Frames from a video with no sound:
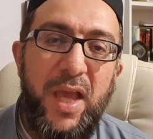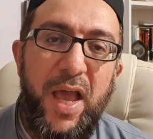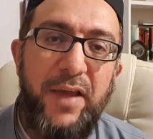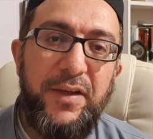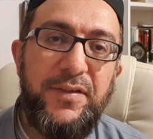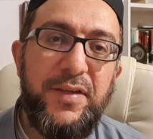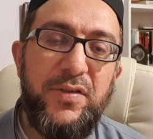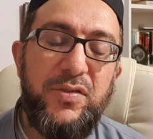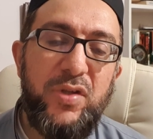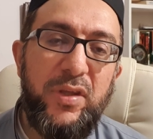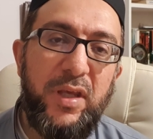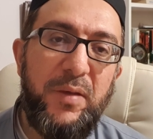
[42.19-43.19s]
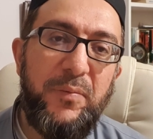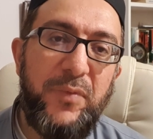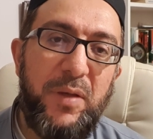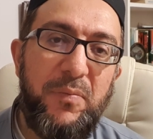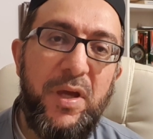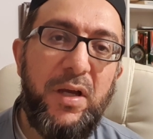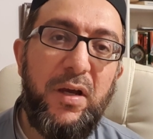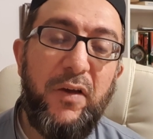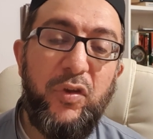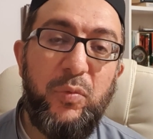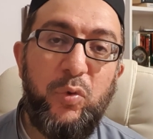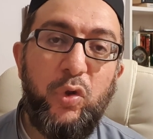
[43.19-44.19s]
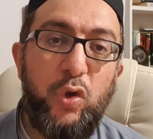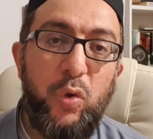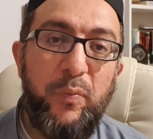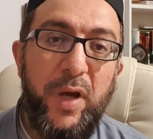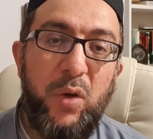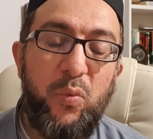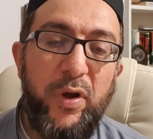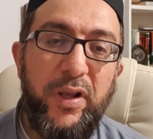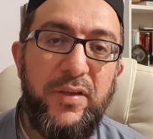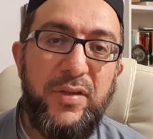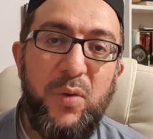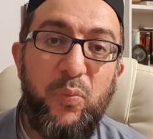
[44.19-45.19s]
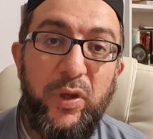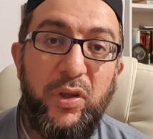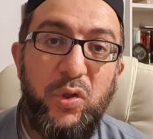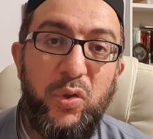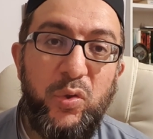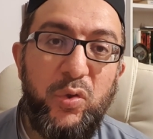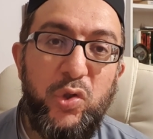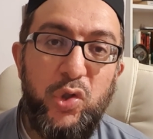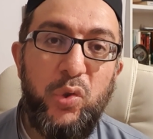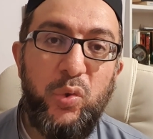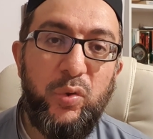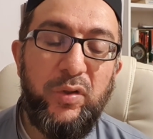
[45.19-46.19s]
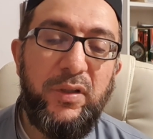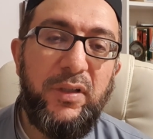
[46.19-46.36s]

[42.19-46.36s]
and he says to them, "Ma khatbukuma, what is up with you two?"